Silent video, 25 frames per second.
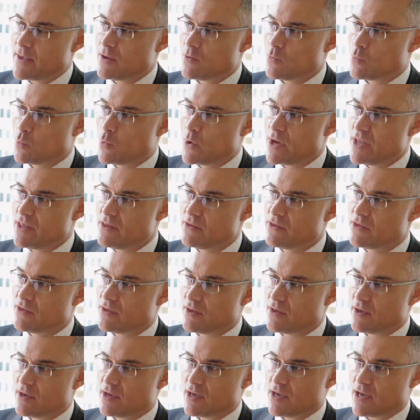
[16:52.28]
With
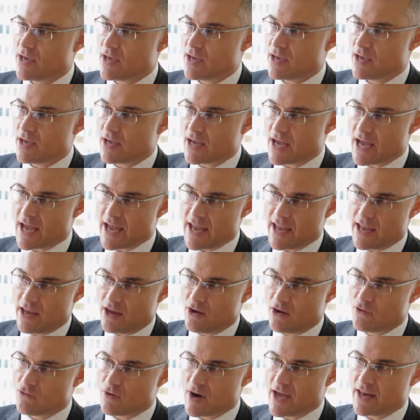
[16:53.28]
a
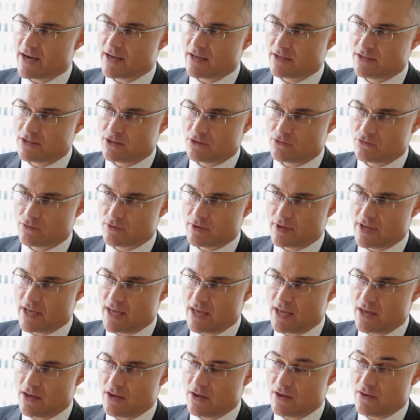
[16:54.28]
greater
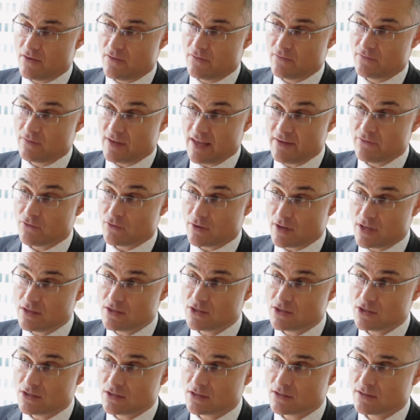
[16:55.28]
degree of
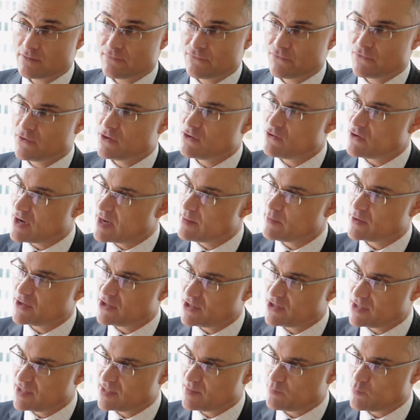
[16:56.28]
leverage, you're able to
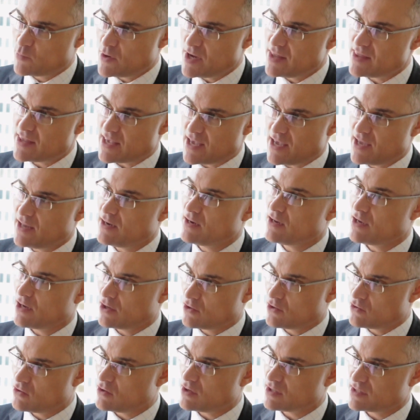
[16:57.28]
spread that
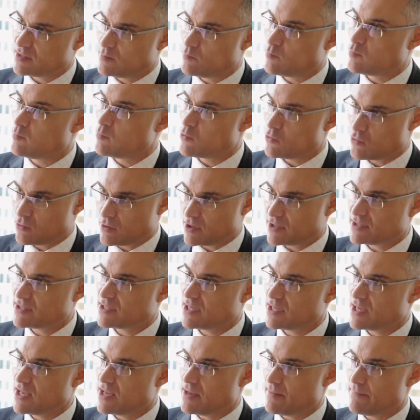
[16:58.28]
across a broader
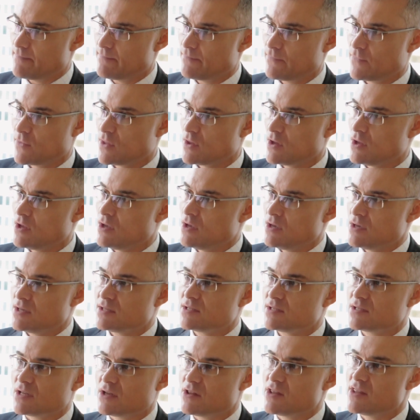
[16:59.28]
team
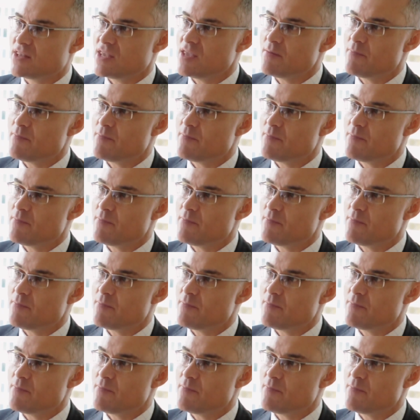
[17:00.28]
so that the